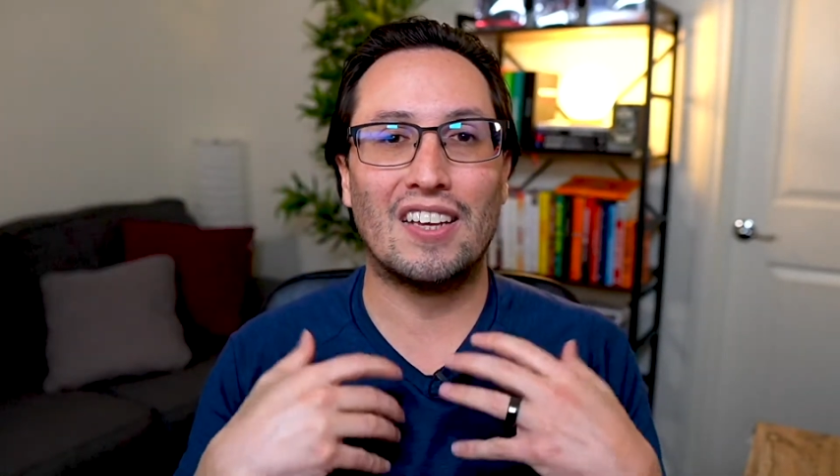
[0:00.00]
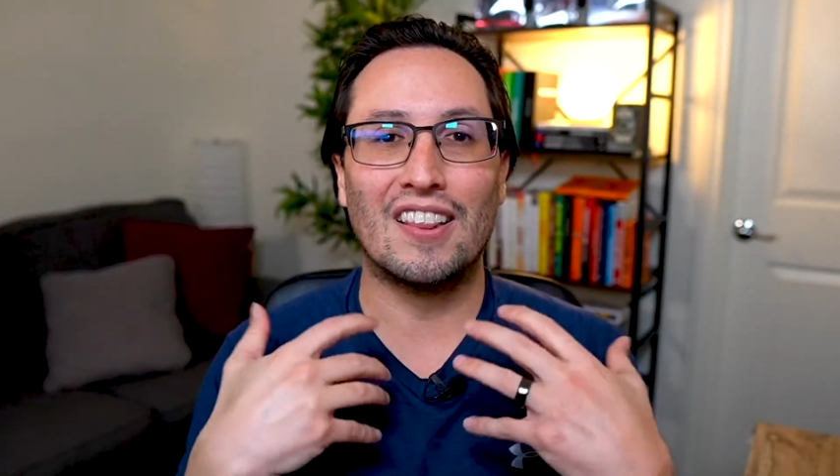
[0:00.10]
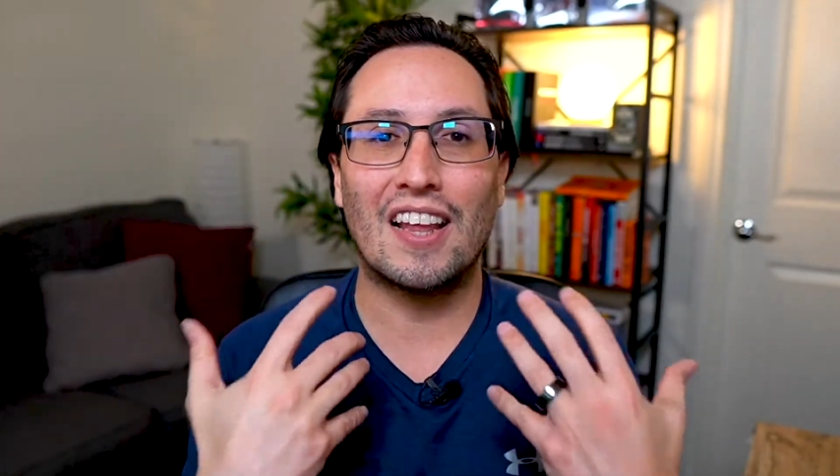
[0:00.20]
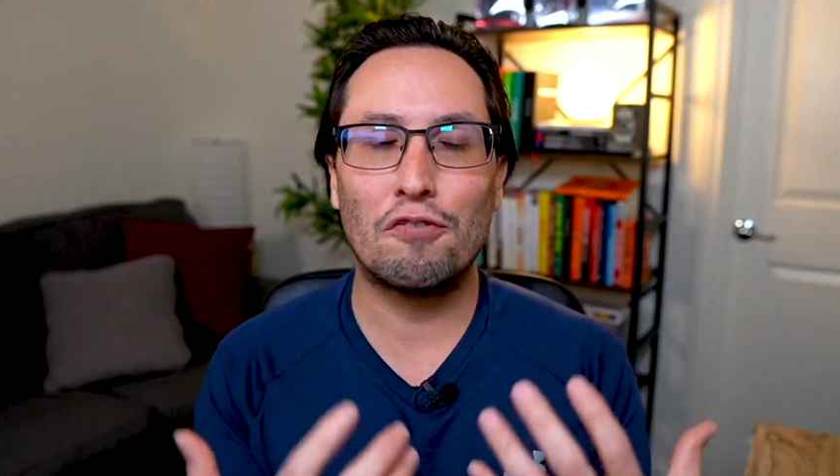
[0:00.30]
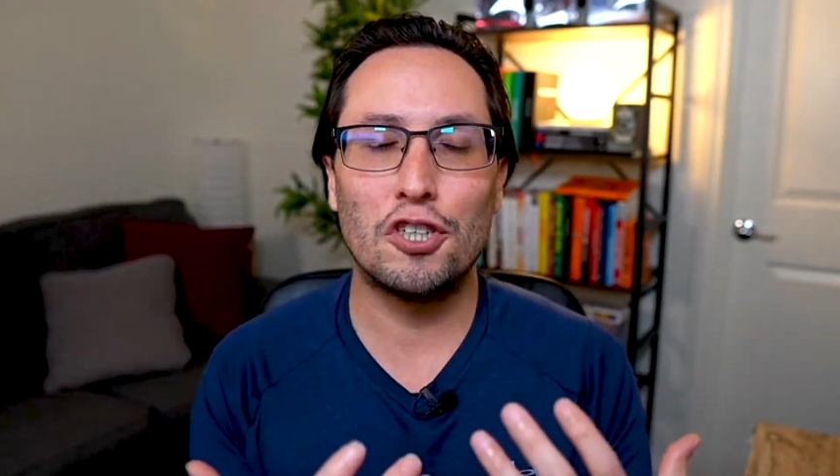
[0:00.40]
and
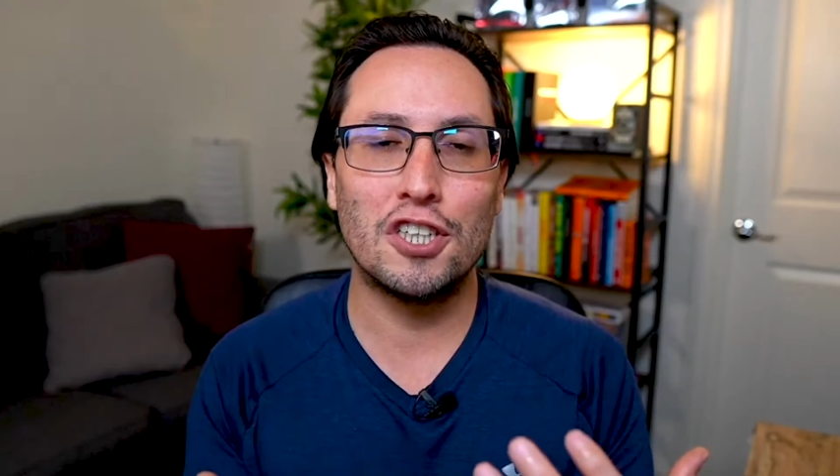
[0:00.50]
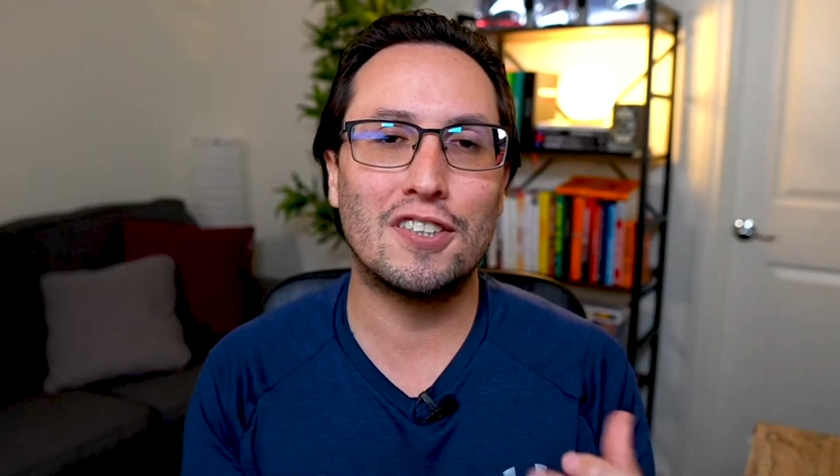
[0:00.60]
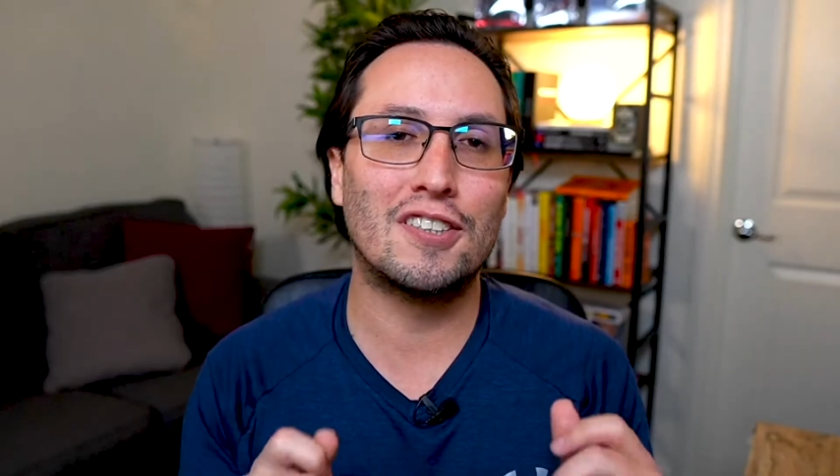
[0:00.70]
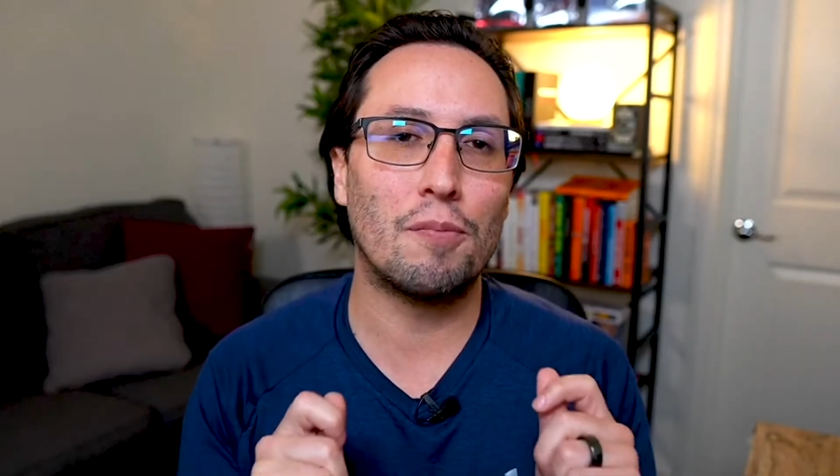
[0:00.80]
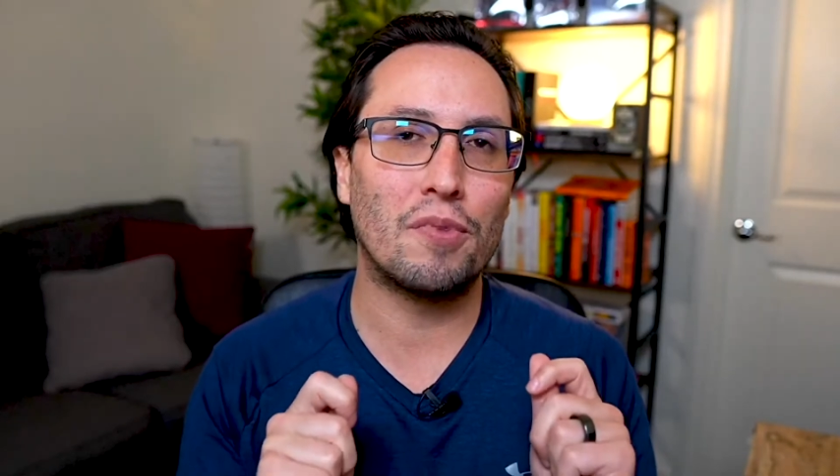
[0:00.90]
leveraging
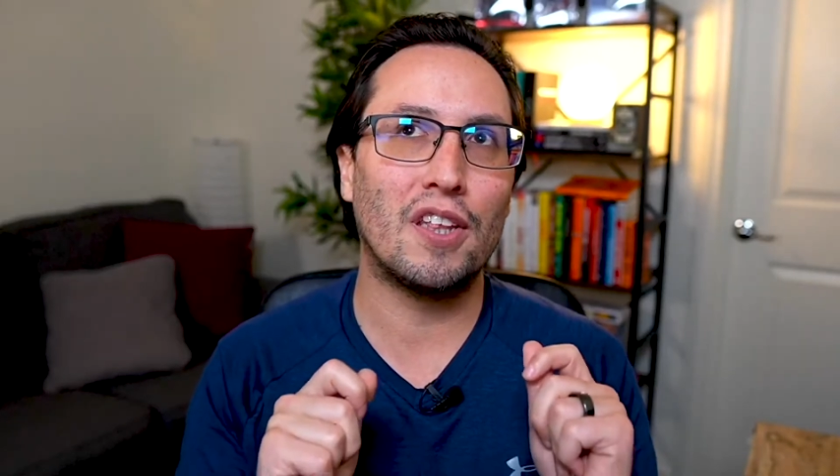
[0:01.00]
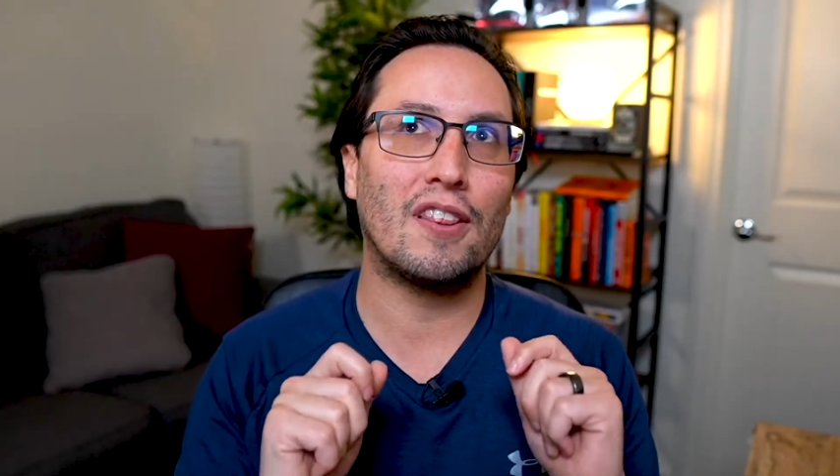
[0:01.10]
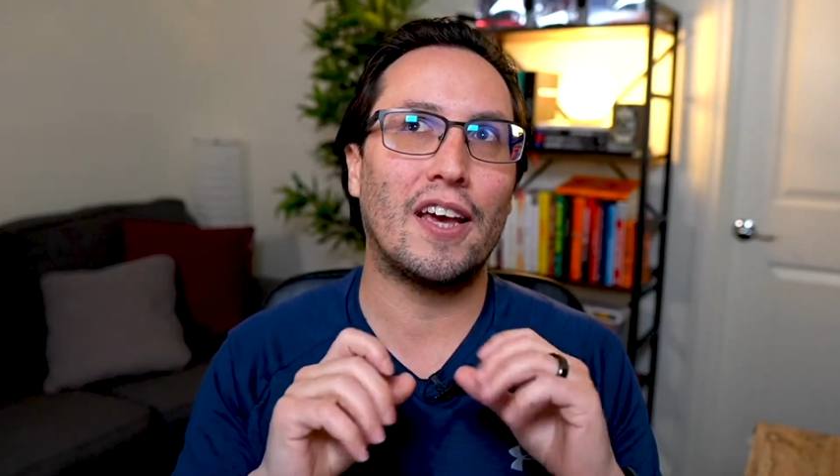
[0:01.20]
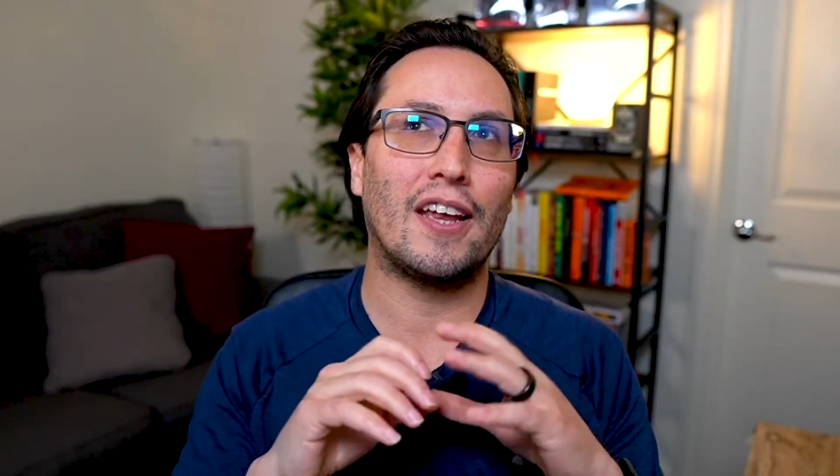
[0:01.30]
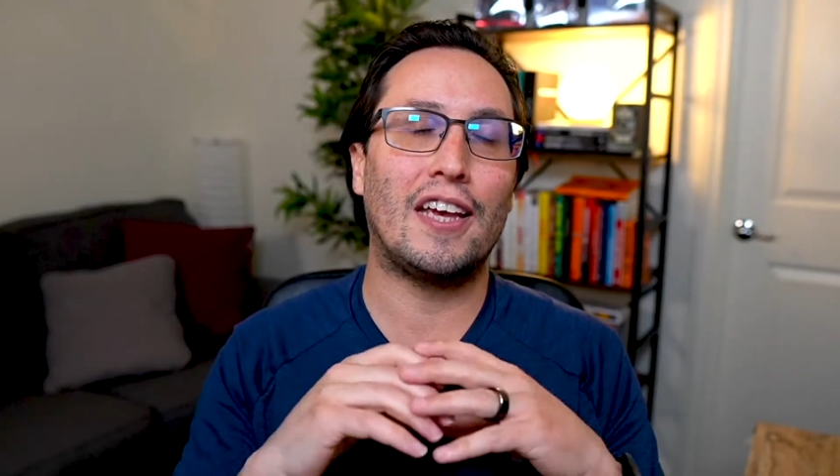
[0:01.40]

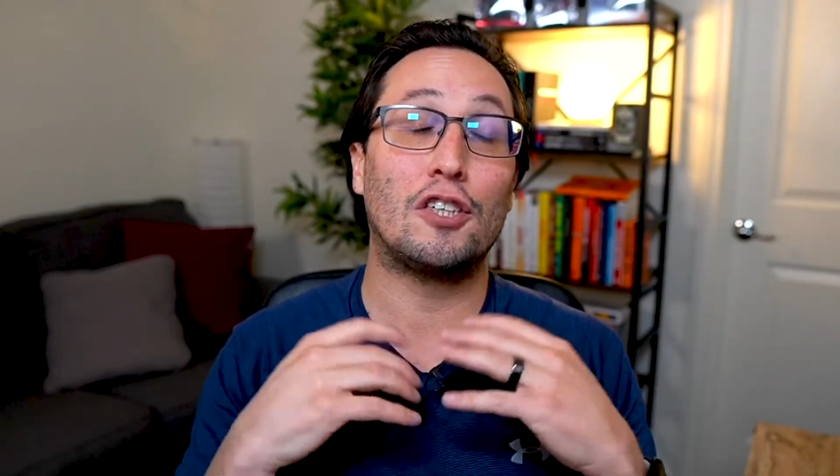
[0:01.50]
something that